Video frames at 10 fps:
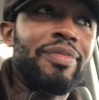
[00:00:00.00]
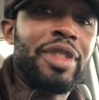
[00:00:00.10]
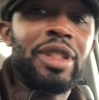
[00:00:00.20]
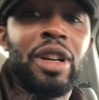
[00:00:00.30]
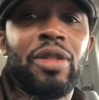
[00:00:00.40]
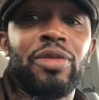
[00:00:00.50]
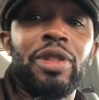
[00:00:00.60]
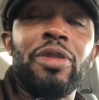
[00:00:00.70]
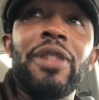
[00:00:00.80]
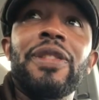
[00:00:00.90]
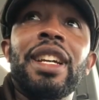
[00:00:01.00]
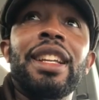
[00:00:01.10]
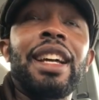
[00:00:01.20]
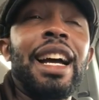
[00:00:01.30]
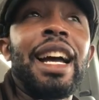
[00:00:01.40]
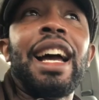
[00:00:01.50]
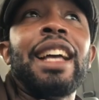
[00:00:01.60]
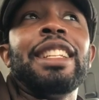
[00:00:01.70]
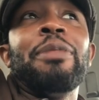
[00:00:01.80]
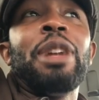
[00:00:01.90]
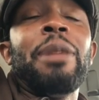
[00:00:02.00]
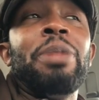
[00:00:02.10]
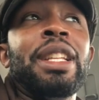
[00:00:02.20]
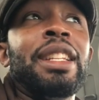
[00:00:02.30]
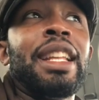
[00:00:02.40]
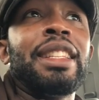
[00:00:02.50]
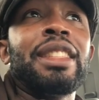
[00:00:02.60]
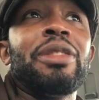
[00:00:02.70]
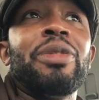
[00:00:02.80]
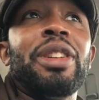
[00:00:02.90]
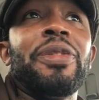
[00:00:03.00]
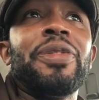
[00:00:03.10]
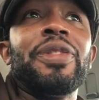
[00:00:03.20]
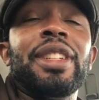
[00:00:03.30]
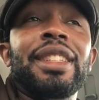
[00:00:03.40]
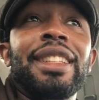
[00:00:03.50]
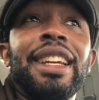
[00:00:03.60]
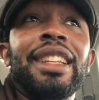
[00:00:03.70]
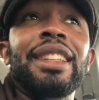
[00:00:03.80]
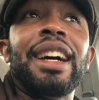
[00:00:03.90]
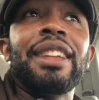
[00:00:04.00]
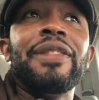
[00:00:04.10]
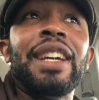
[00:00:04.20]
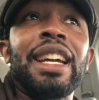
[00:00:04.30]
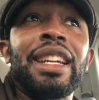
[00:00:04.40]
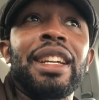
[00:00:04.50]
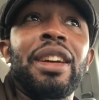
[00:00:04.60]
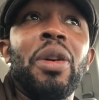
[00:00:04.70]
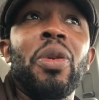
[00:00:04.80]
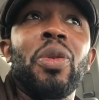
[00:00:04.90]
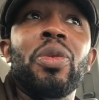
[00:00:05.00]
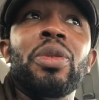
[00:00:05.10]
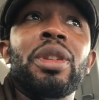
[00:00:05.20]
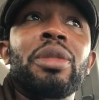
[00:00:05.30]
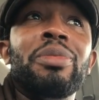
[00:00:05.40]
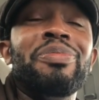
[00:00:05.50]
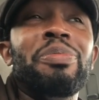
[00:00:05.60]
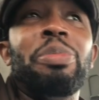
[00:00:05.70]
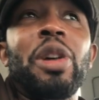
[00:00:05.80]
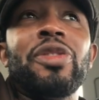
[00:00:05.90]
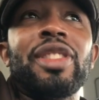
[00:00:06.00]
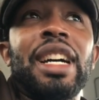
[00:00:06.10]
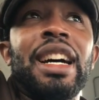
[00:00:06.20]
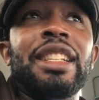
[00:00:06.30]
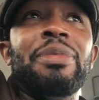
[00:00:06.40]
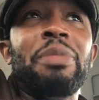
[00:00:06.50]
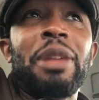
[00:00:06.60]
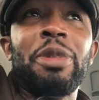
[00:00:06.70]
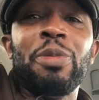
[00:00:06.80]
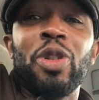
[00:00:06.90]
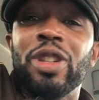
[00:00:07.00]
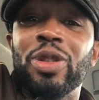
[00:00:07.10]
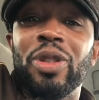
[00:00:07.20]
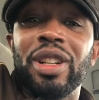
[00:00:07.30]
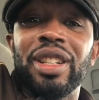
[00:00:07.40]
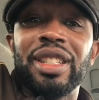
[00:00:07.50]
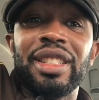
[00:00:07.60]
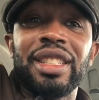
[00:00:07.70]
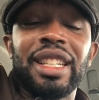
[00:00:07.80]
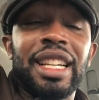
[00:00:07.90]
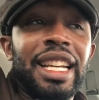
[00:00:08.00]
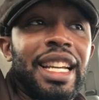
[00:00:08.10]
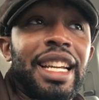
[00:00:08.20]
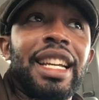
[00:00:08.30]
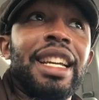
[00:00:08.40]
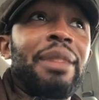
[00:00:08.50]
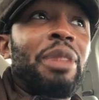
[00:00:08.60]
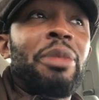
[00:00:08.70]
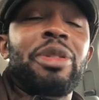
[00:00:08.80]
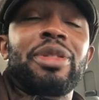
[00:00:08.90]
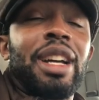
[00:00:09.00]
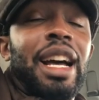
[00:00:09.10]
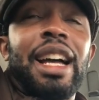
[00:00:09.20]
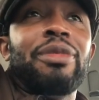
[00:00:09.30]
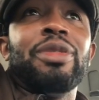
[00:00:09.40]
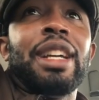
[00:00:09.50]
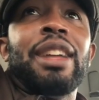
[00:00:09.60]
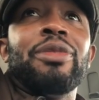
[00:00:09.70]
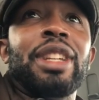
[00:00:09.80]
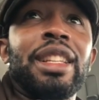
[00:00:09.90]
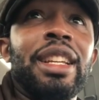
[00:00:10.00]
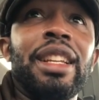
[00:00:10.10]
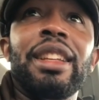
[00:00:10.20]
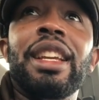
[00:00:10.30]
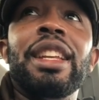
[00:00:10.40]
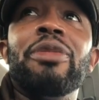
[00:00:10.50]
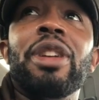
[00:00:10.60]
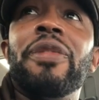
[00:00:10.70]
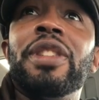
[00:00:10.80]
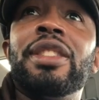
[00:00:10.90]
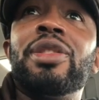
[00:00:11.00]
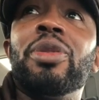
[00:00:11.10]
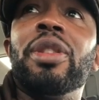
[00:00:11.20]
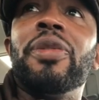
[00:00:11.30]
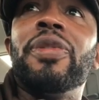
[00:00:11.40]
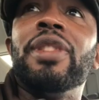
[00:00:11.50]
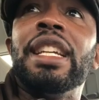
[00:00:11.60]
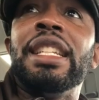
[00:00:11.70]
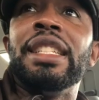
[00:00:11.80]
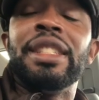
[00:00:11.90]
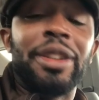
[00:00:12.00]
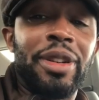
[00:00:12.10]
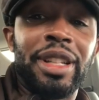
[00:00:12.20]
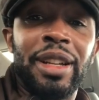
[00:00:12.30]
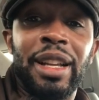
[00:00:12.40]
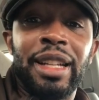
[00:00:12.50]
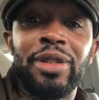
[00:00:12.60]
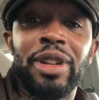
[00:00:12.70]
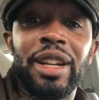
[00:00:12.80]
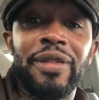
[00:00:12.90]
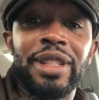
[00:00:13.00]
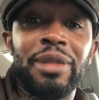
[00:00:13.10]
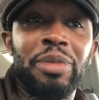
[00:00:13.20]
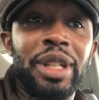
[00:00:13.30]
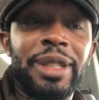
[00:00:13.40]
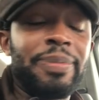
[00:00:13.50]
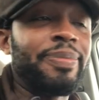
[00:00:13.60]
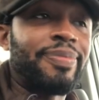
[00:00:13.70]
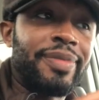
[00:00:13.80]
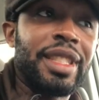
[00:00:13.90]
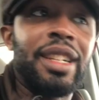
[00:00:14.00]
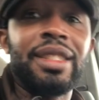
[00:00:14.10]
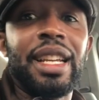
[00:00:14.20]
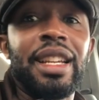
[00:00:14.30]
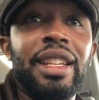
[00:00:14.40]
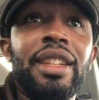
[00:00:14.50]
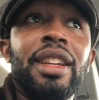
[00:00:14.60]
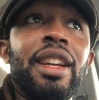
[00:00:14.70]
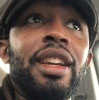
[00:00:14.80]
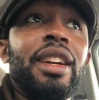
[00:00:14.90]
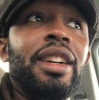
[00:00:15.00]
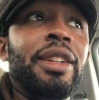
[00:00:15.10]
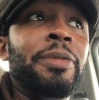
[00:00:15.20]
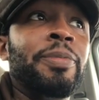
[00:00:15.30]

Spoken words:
you know, the ref let, in my opinion, I think the ref let a lot of that go both sides, maybe more toward us. Maybe I don't think any ref is sort of lenient toward Everton, but I'll take it. I